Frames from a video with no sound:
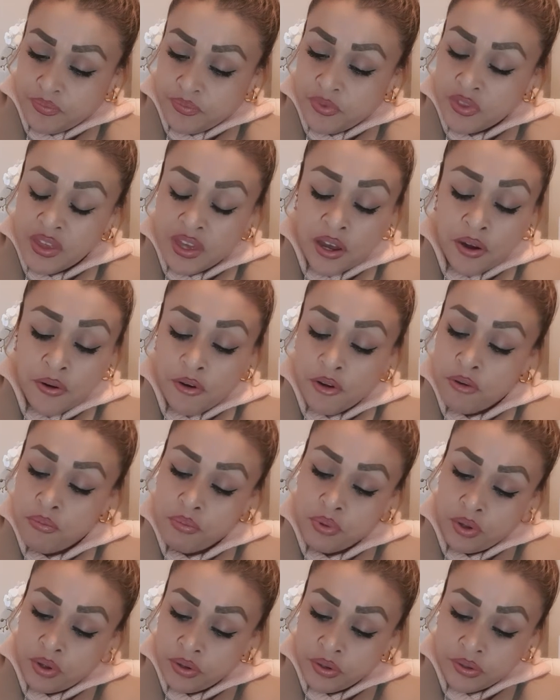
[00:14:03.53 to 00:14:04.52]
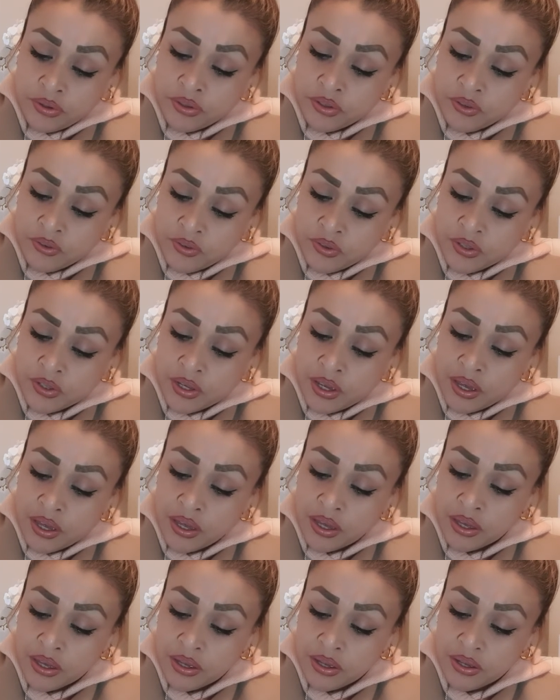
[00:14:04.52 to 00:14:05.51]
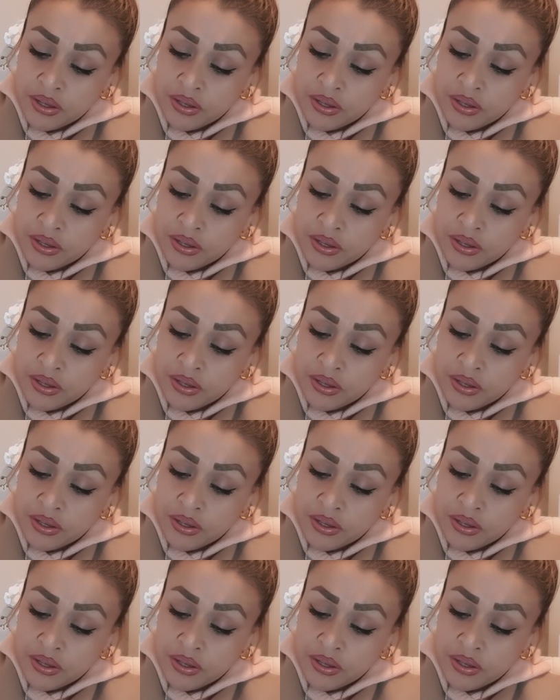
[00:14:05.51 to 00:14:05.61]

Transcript: their own burdens, for say.